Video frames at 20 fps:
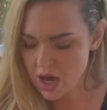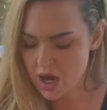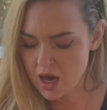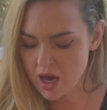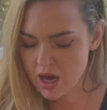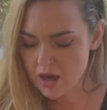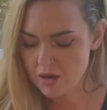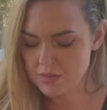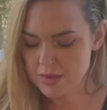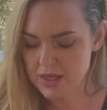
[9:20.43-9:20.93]

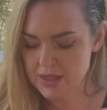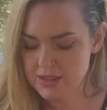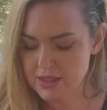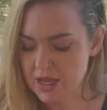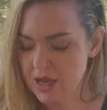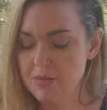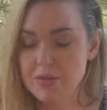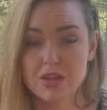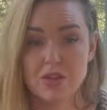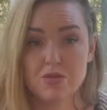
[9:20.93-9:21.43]
It's
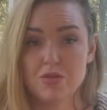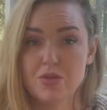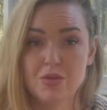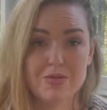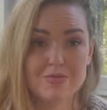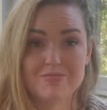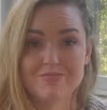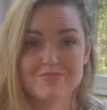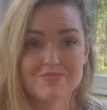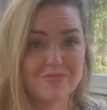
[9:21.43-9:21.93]
coming
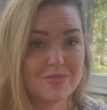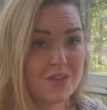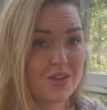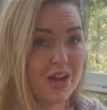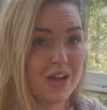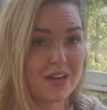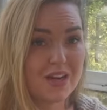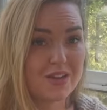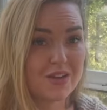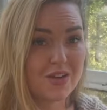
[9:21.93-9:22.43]
through. You
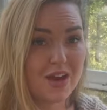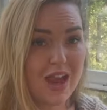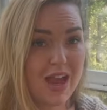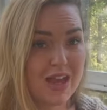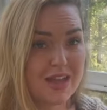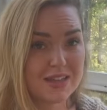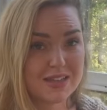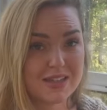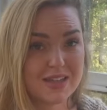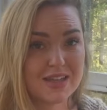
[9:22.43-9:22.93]
got another
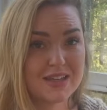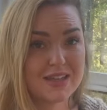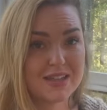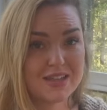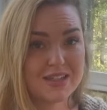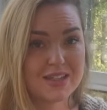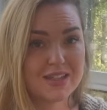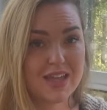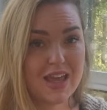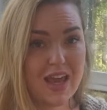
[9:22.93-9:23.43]
ace, and
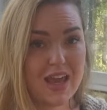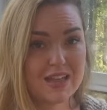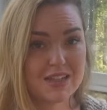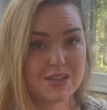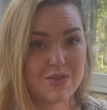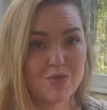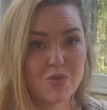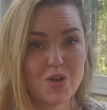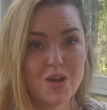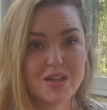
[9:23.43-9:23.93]
this is the
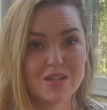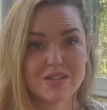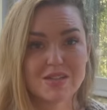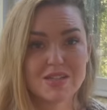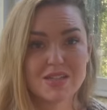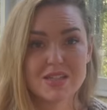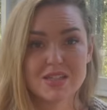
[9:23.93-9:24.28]
Ace of Wands.